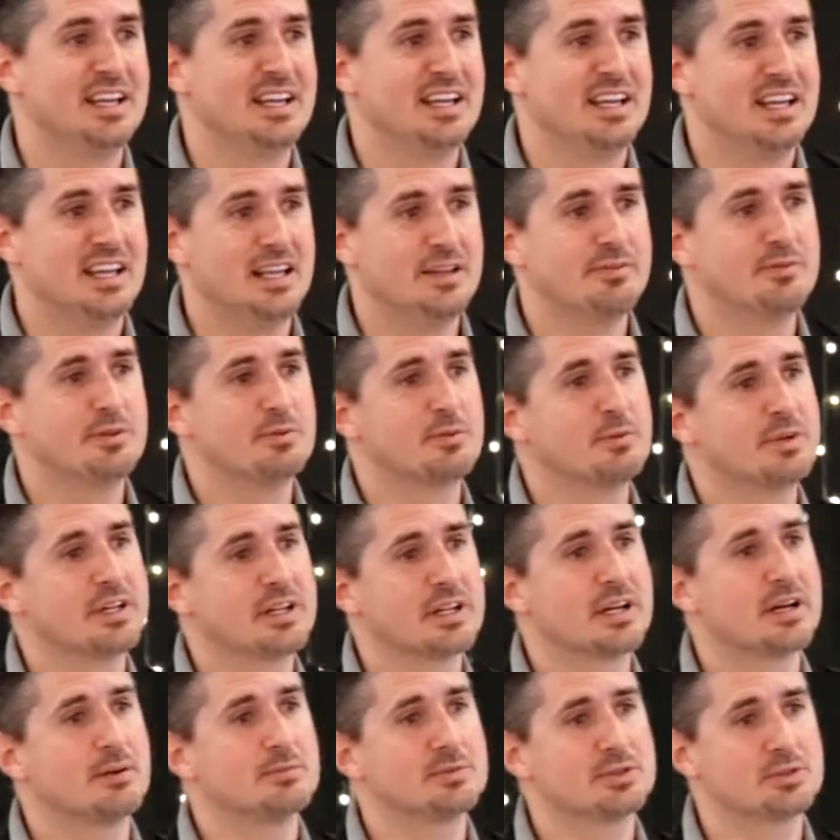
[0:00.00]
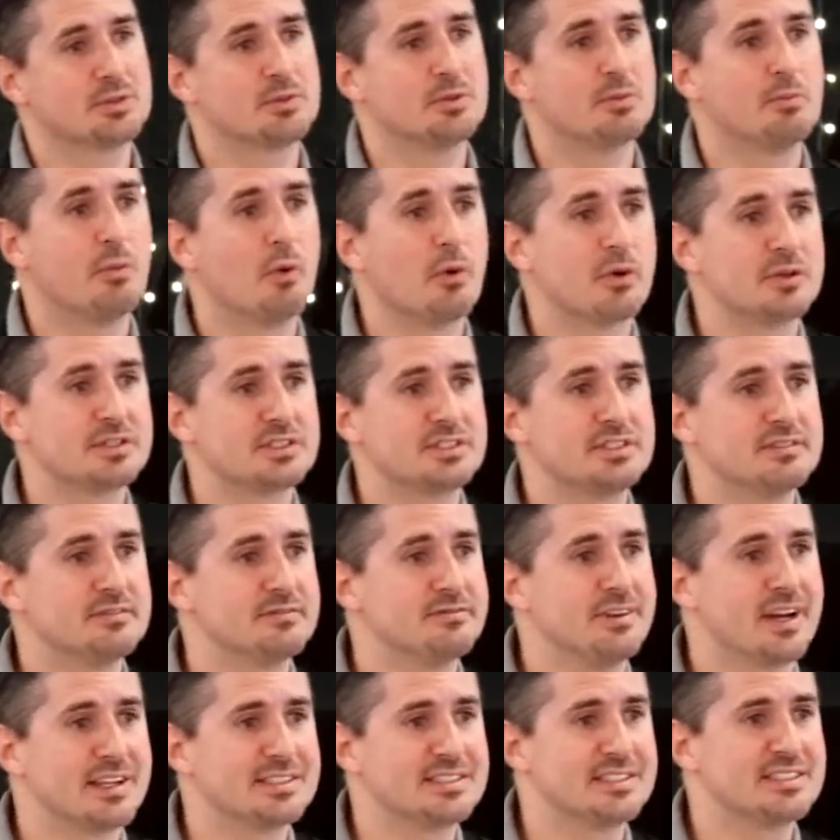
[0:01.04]
Even when it comes to abortion. In
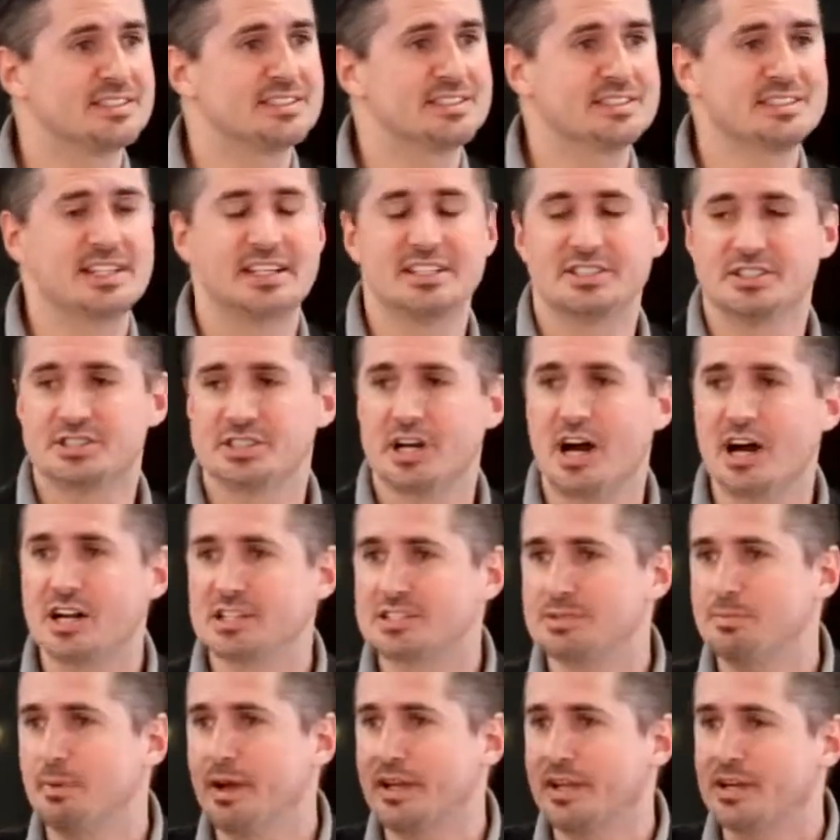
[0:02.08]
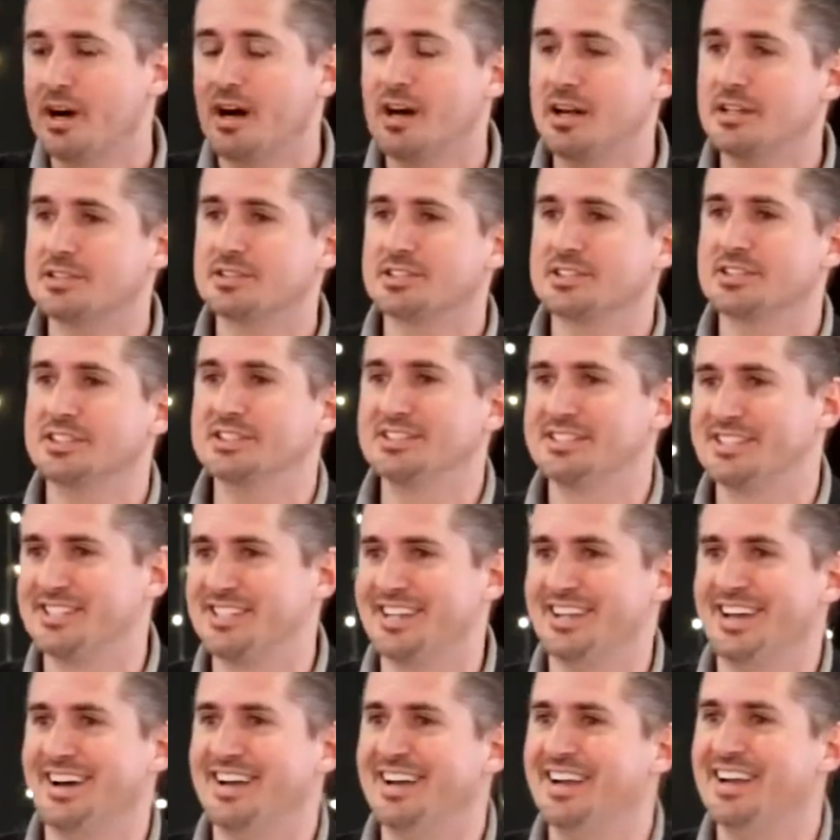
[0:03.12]
fact, it's, it shocks my conscience
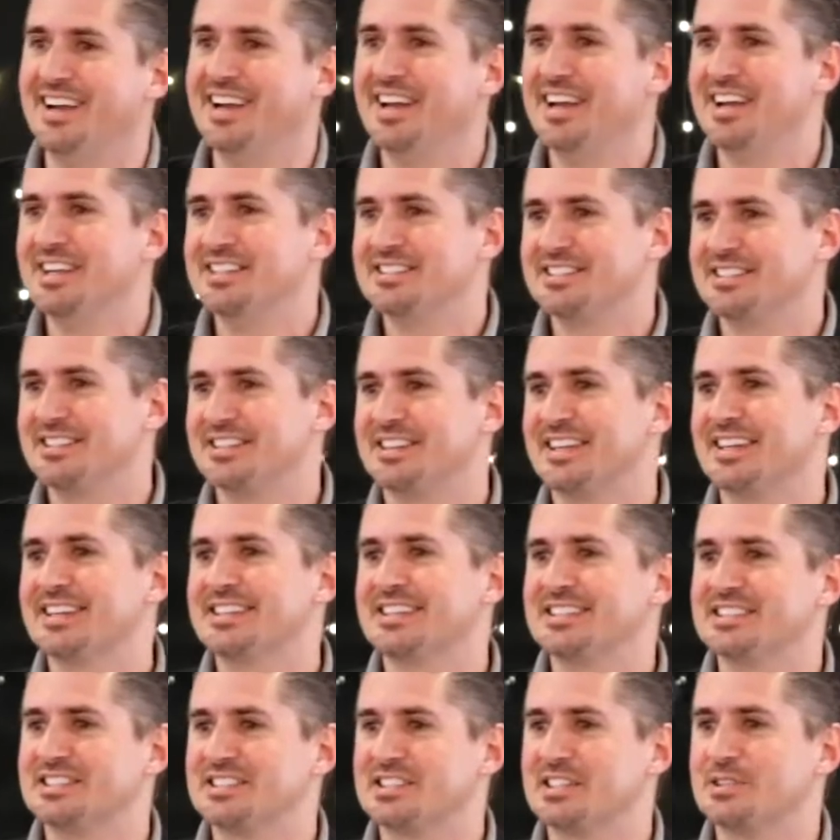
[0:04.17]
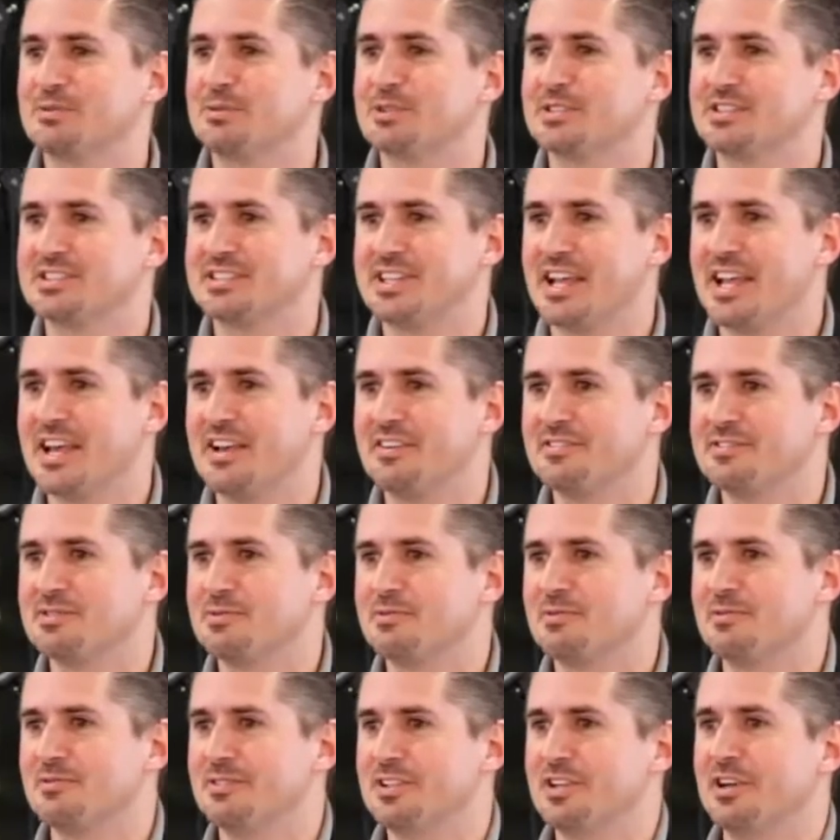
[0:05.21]
to think that she was saved,
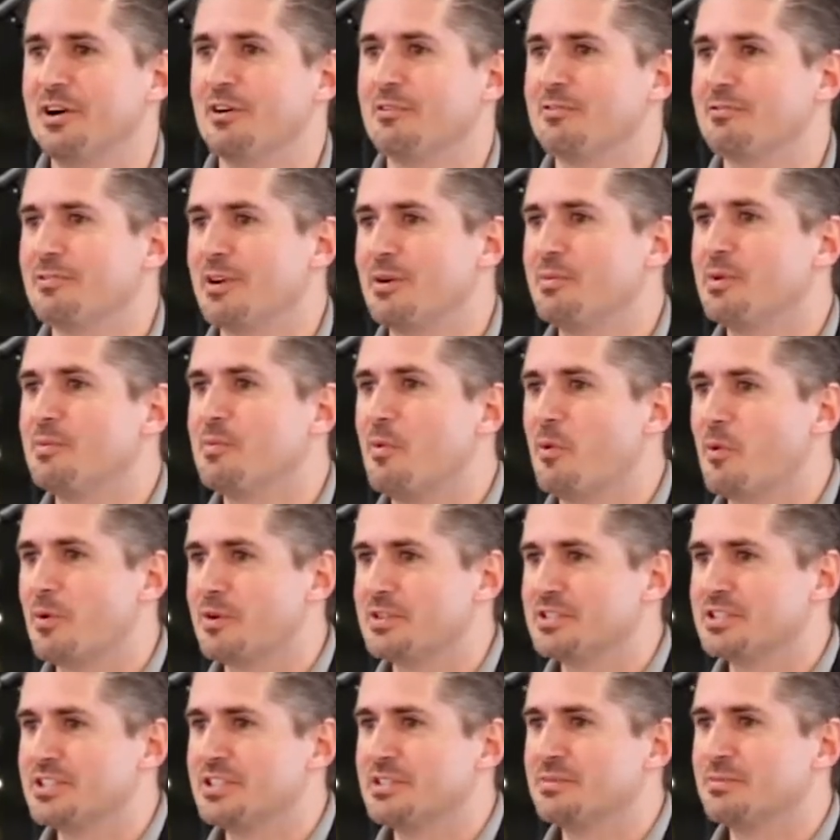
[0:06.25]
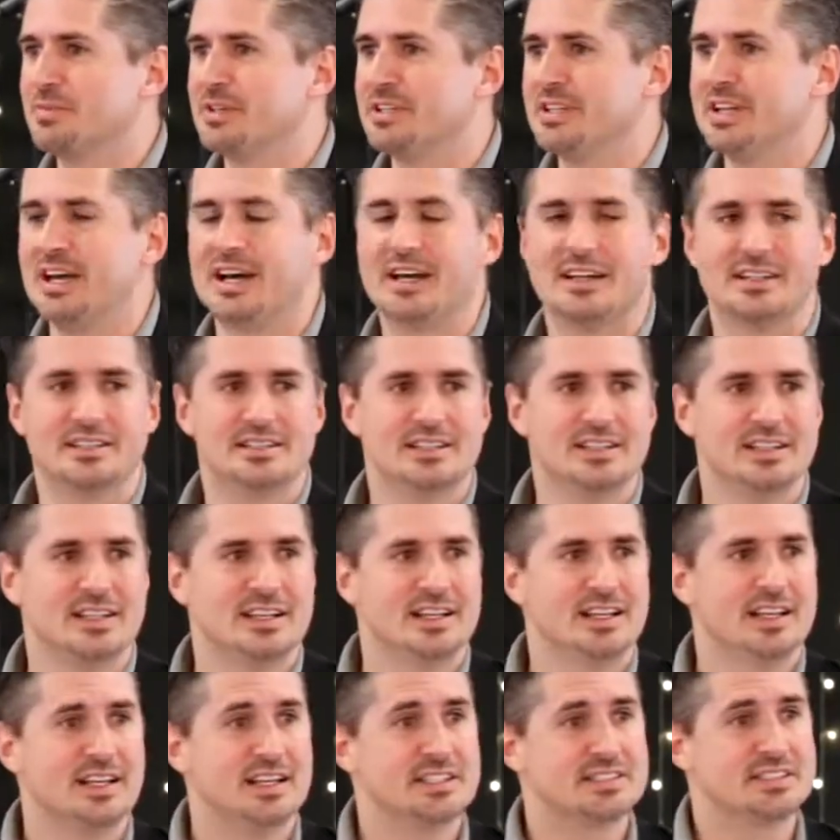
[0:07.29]
you know, from abortion, but yet
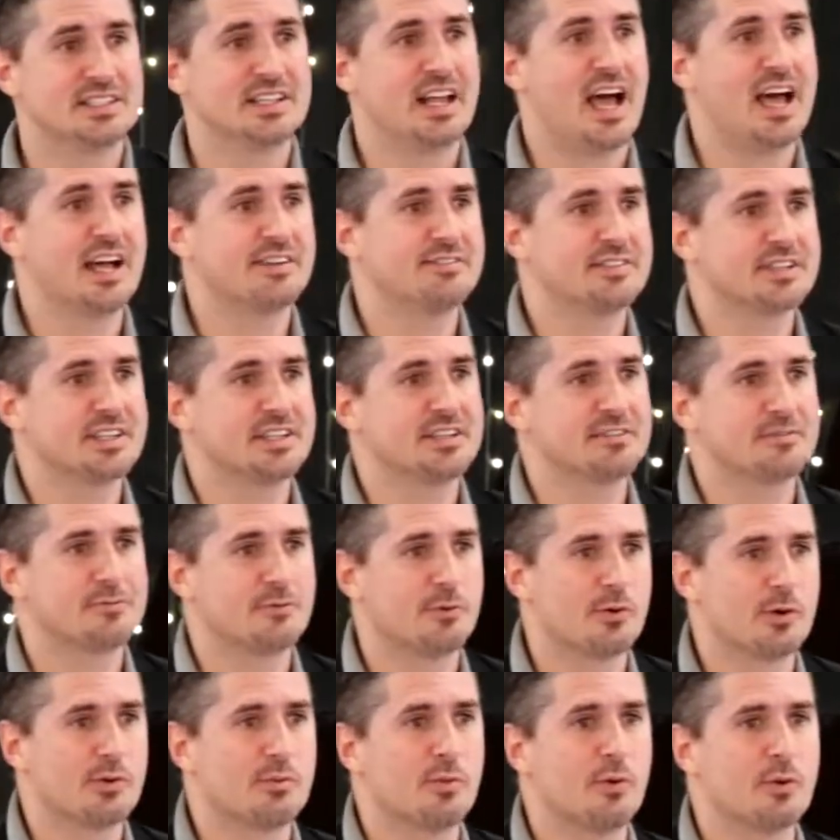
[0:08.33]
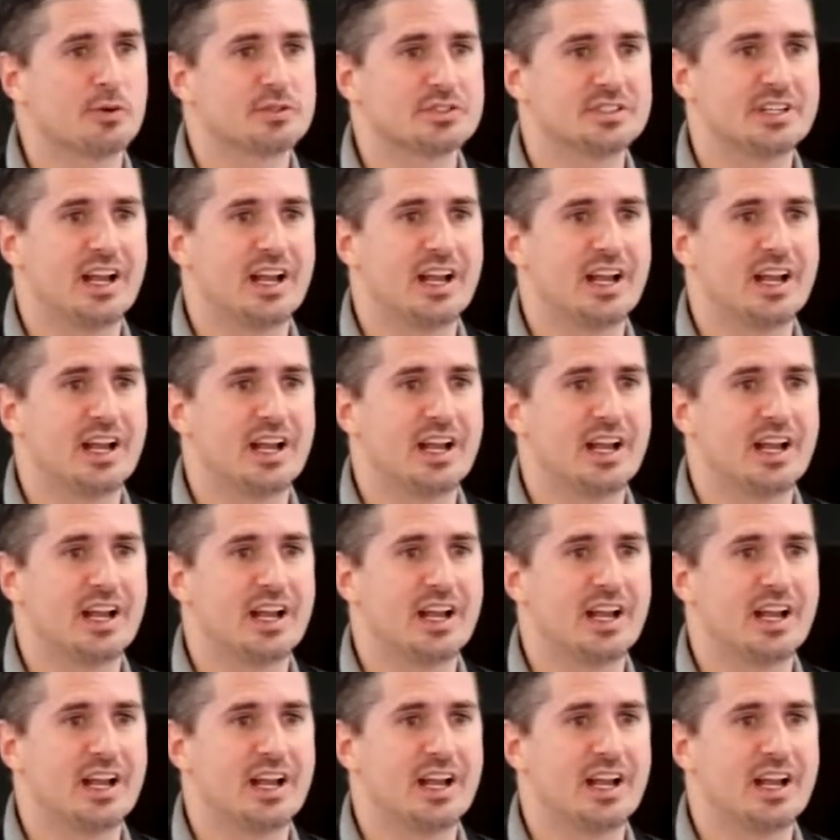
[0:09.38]
is an advocate for abortion.